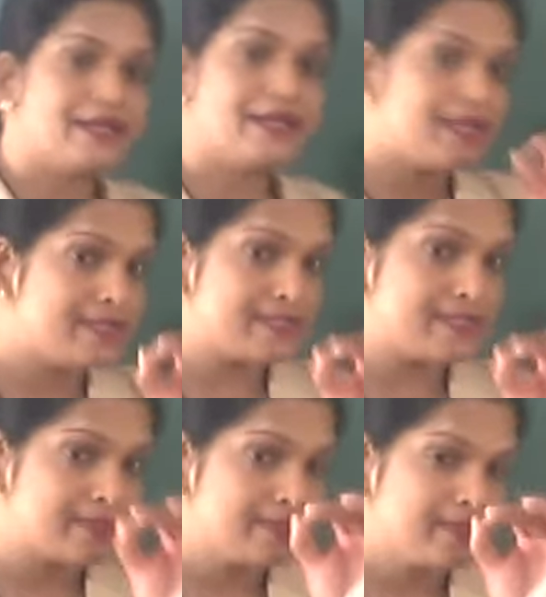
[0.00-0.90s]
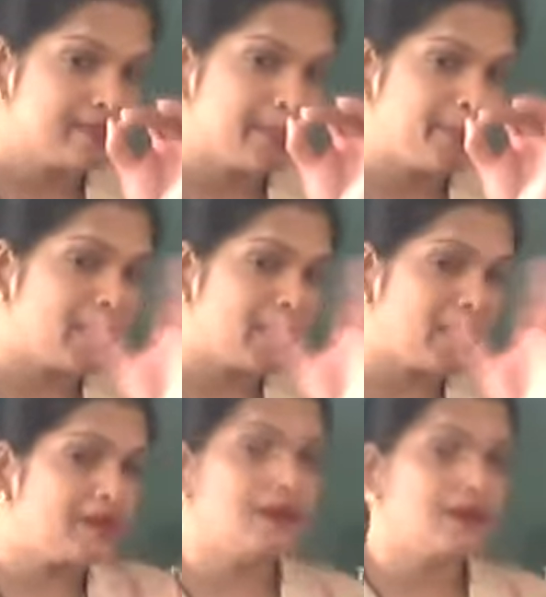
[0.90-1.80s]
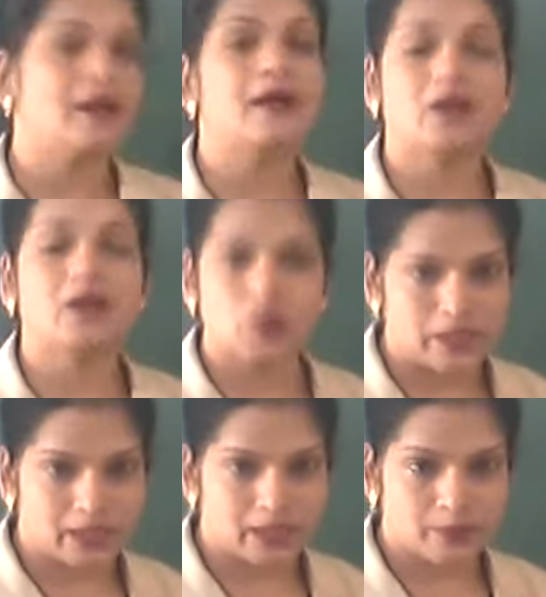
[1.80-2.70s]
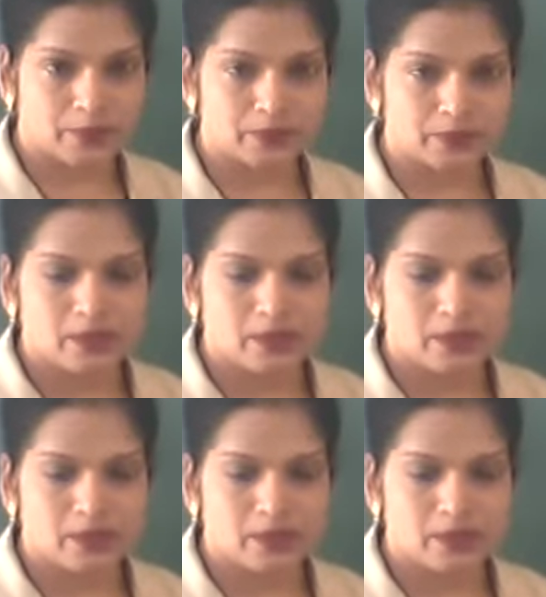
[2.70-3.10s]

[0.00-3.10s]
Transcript: is a pakka covalent compound.